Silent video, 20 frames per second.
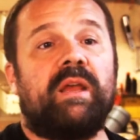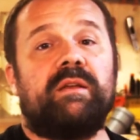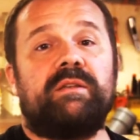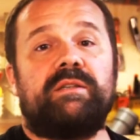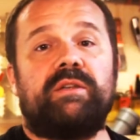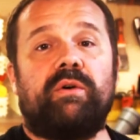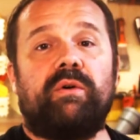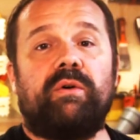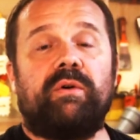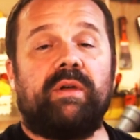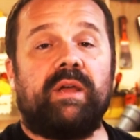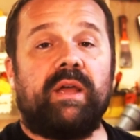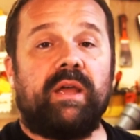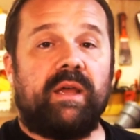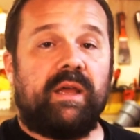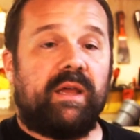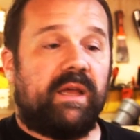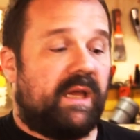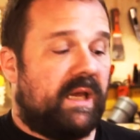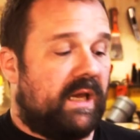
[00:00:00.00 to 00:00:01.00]
So
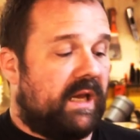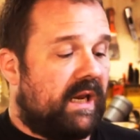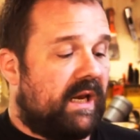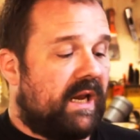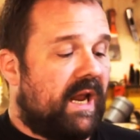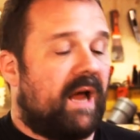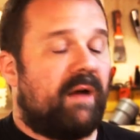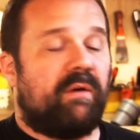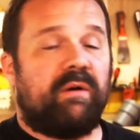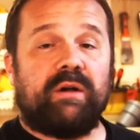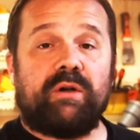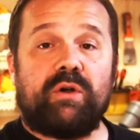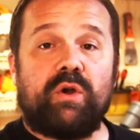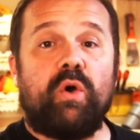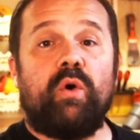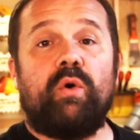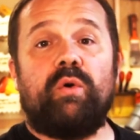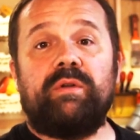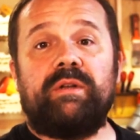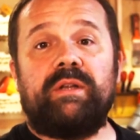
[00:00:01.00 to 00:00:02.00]
in our
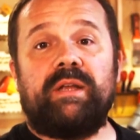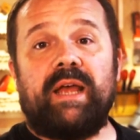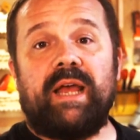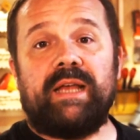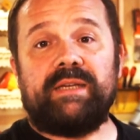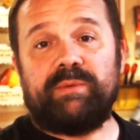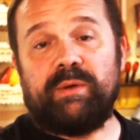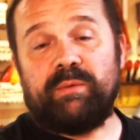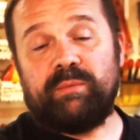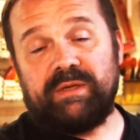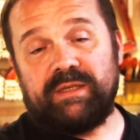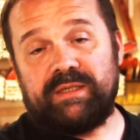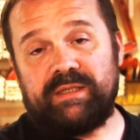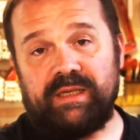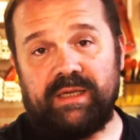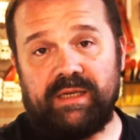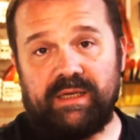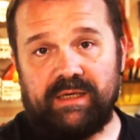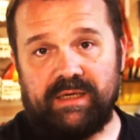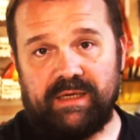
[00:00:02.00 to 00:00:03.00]
code, as we will
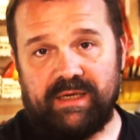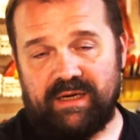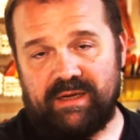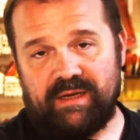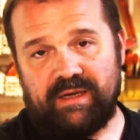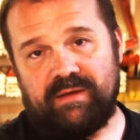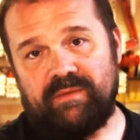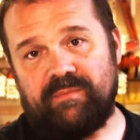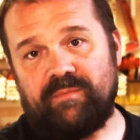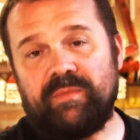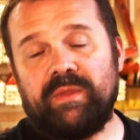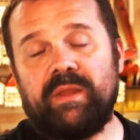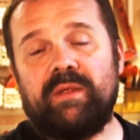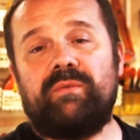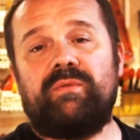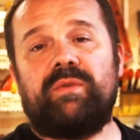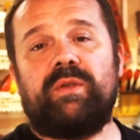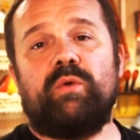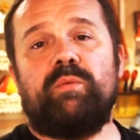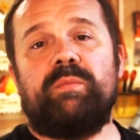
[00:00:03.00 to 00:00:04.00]
see in a
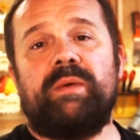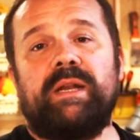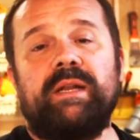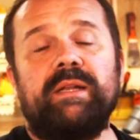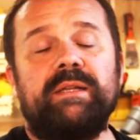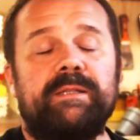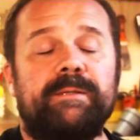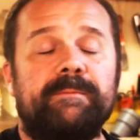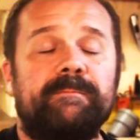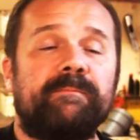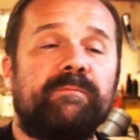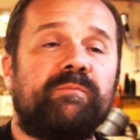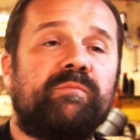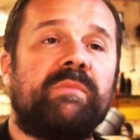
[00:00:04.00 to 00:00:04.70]
few minutes,